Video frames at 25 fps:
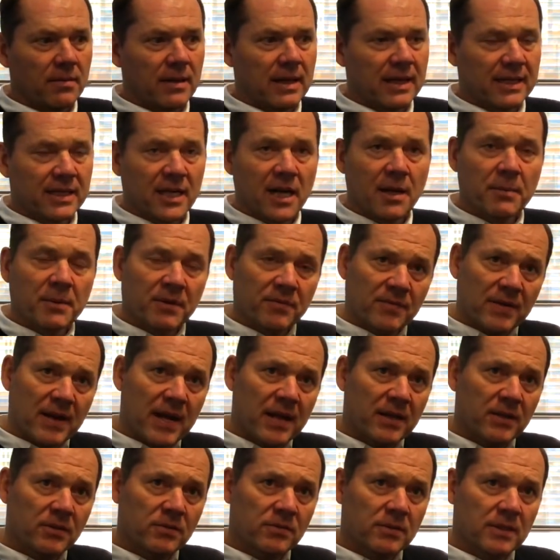economic
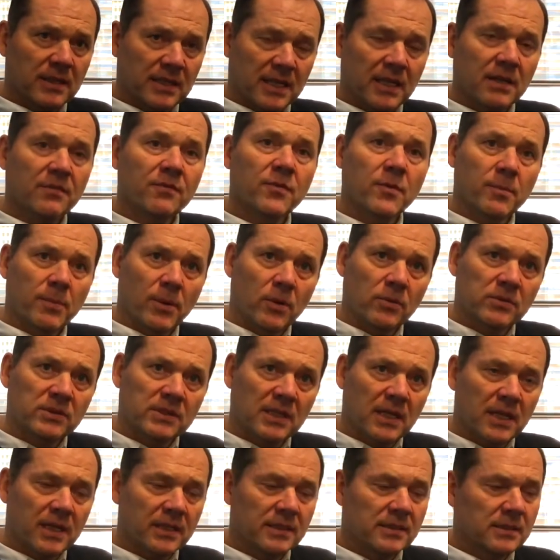value, again, for both
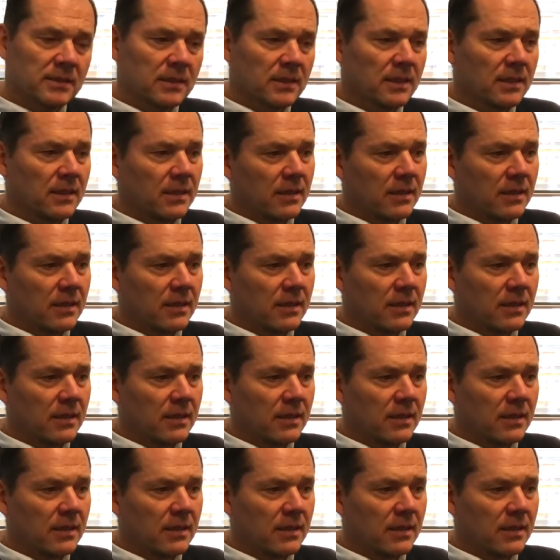sides.